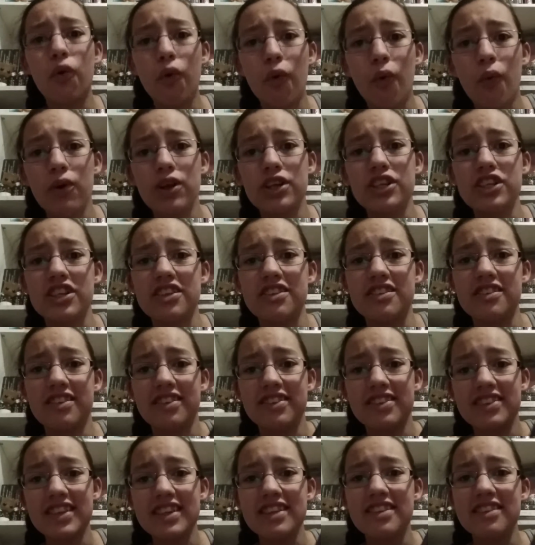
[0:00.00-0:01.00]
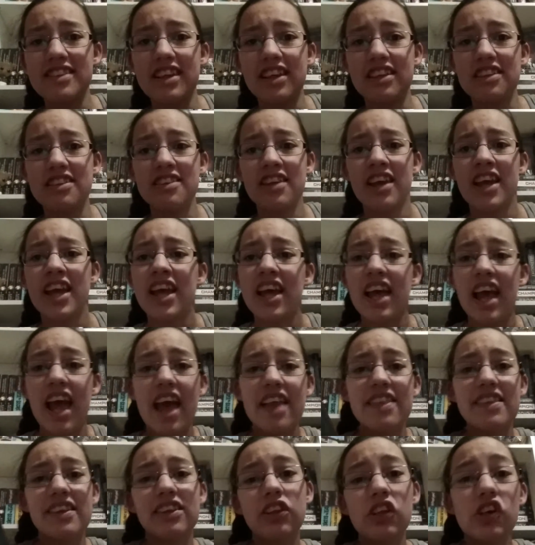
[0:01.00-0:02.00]
gorgeous this is.
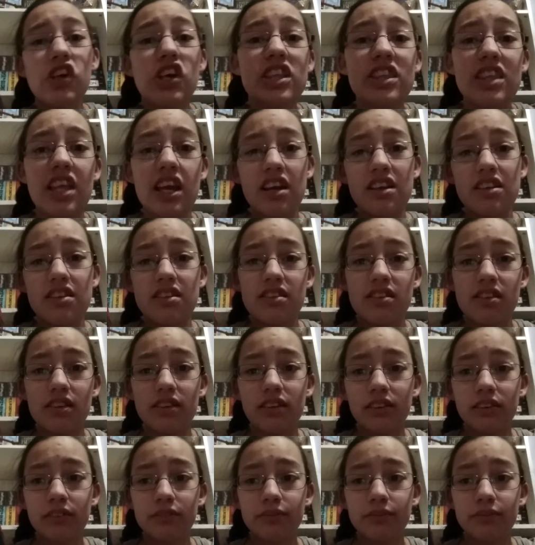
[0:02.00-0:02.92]
And then look at this.